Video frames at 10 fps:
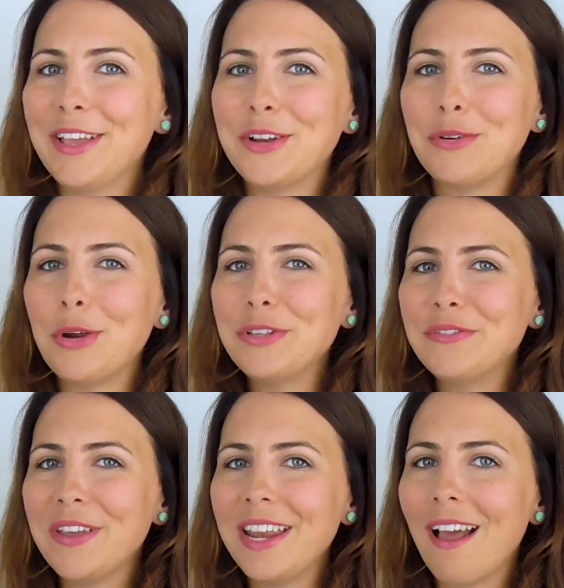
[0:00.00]
Crow's
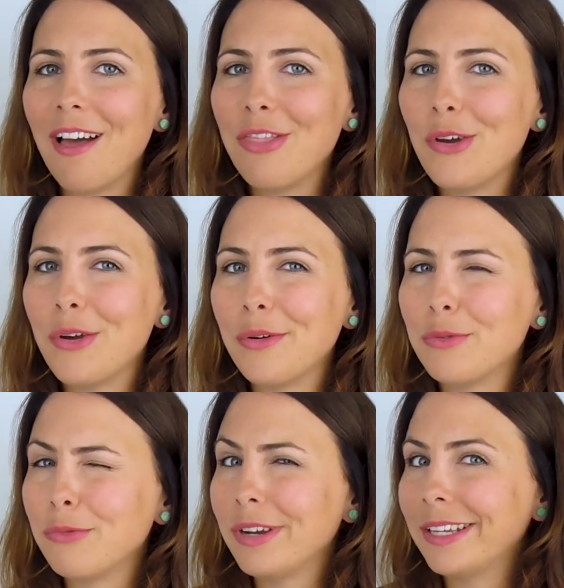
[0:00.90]
feet are the
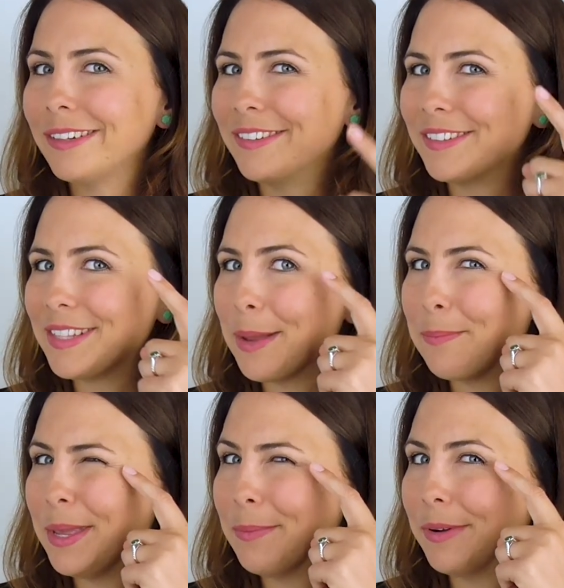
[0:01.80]
wrinkles
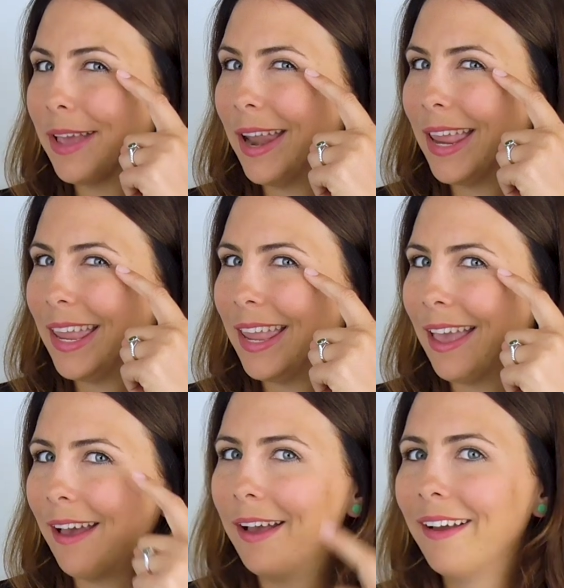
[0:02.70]
that people get
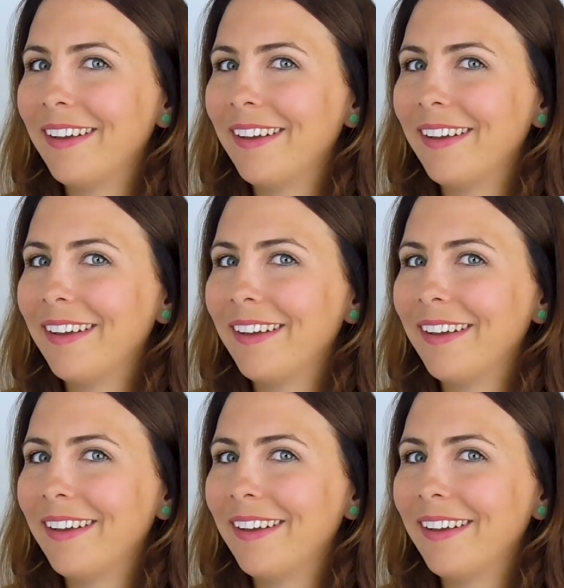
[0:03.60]
here,